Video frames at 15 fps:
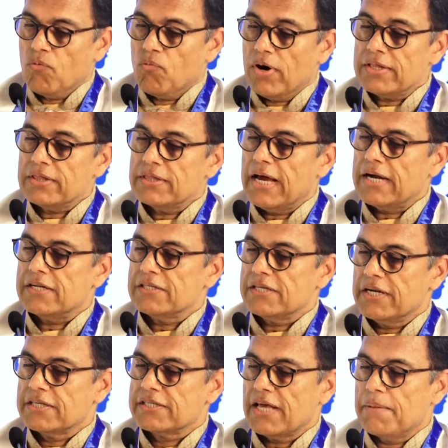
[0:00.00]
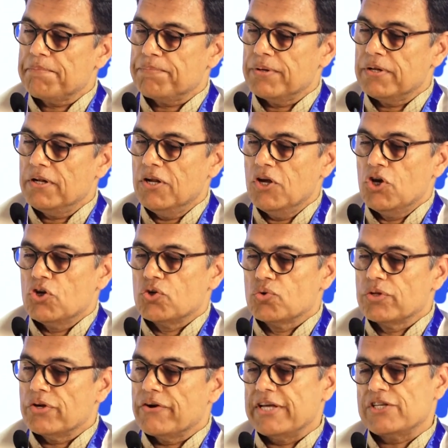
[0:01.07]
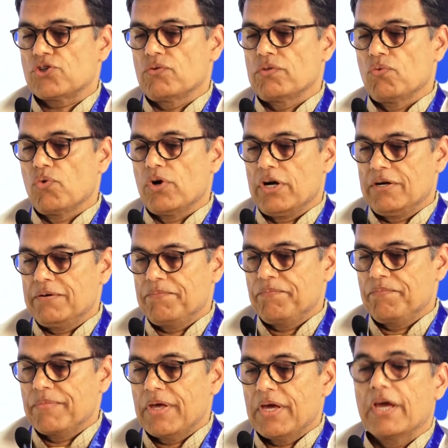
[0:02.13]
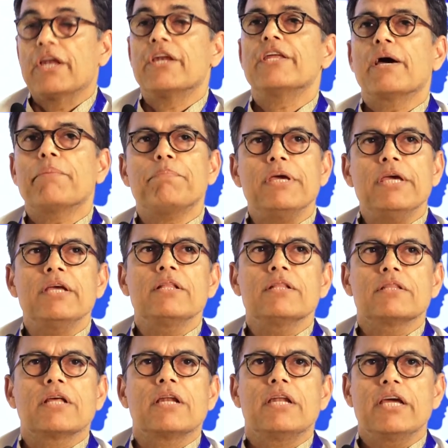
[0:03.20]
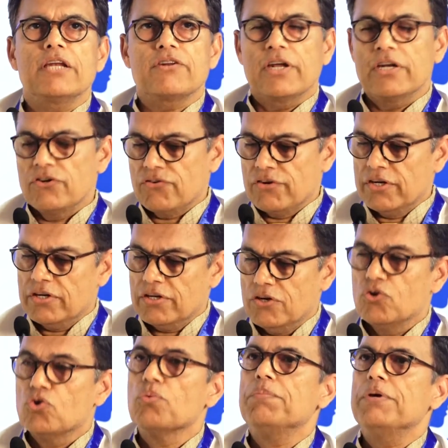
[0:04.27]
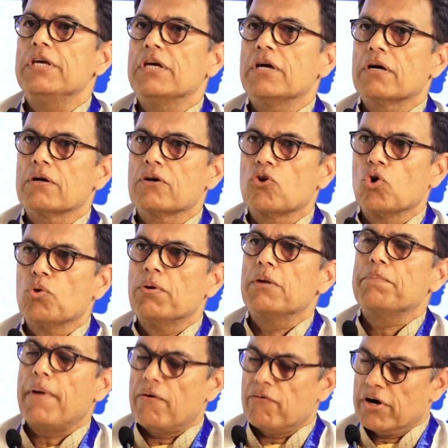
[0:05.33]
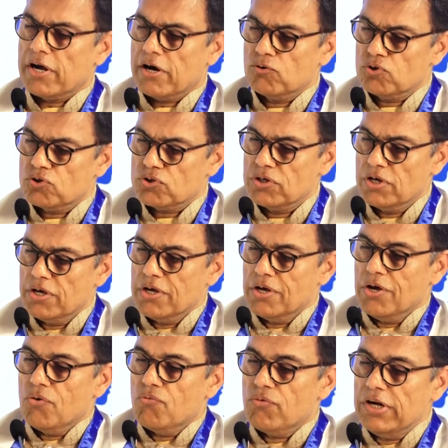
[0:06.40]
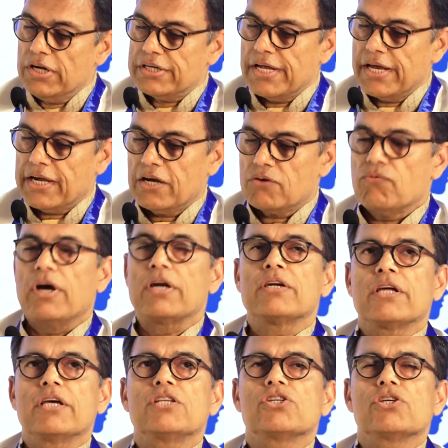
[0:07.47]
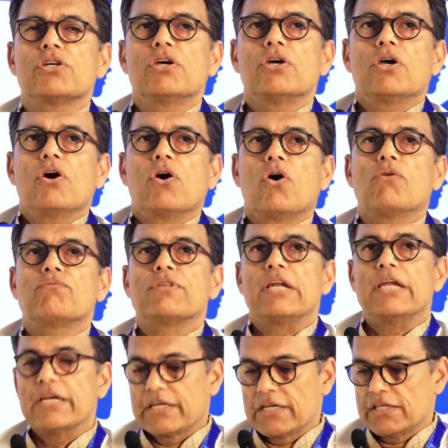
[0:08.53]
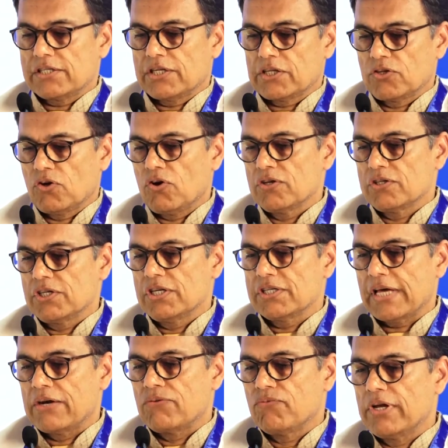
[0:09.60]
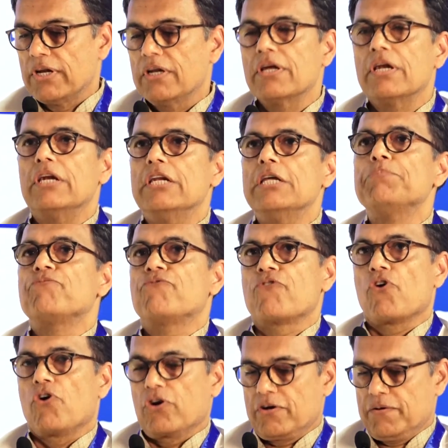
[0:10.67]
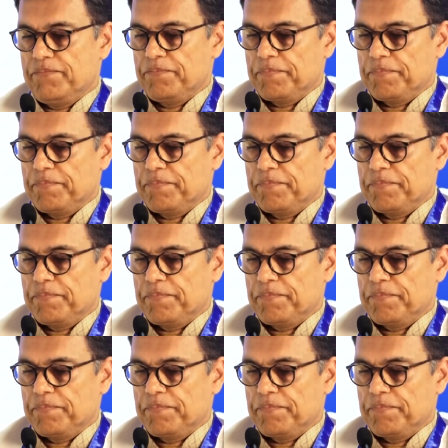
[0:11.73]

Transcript: One that is an example to the rest of the world. India, being the late entrant to be a global powerhouse, will take advantage of the latest technologies and will leapfrog.